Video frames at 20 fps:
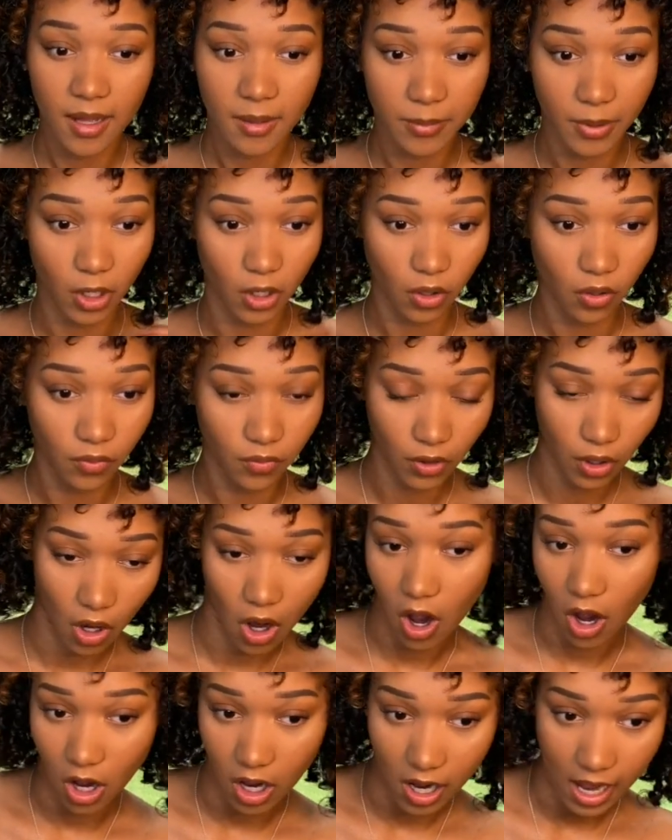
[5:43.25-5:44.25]
But
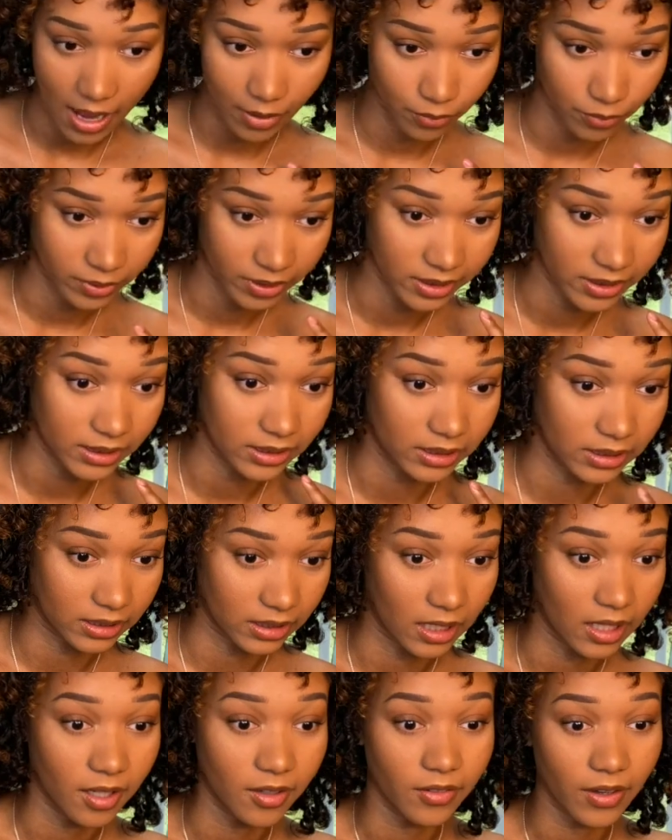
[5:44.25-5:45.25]
overall, I really
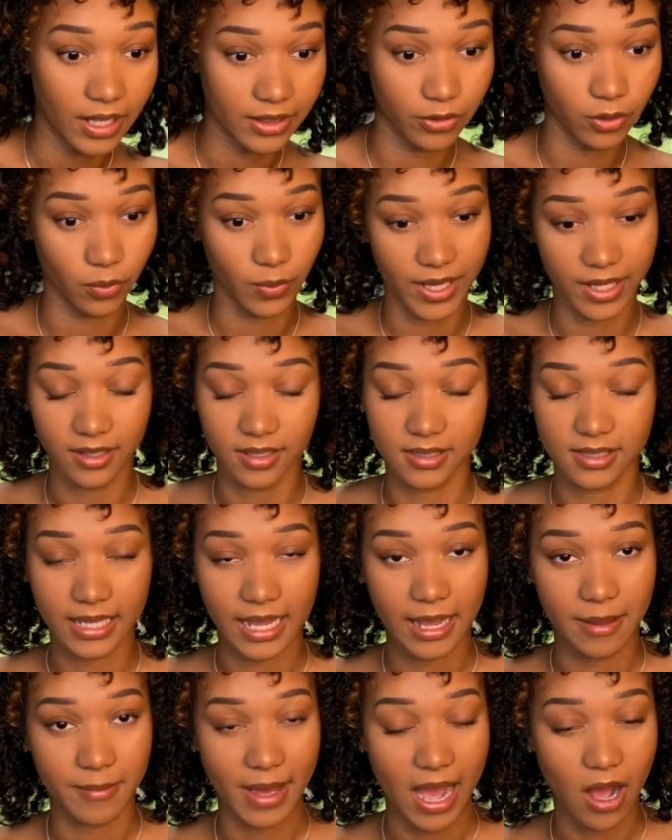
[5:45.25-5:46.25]
love the way this
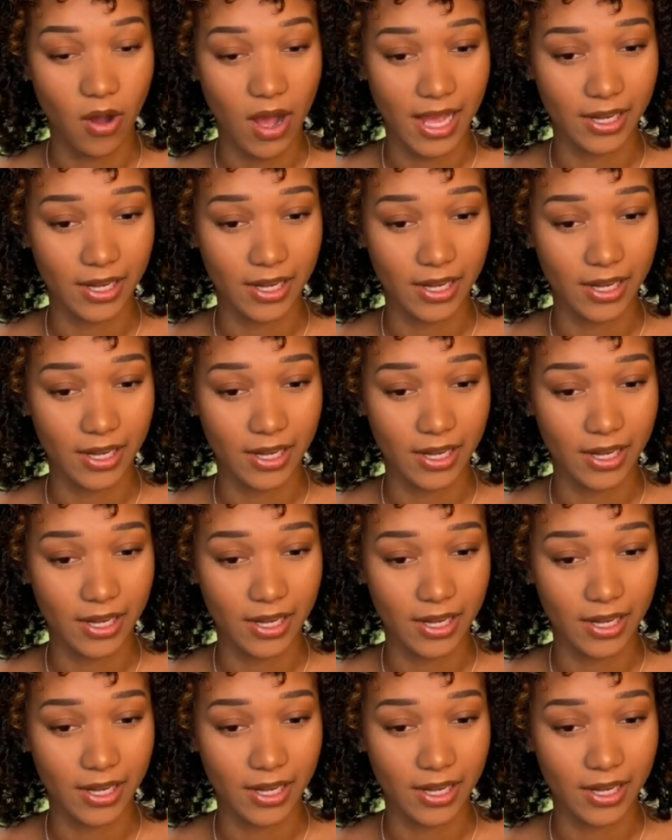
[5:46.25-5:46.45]
came out.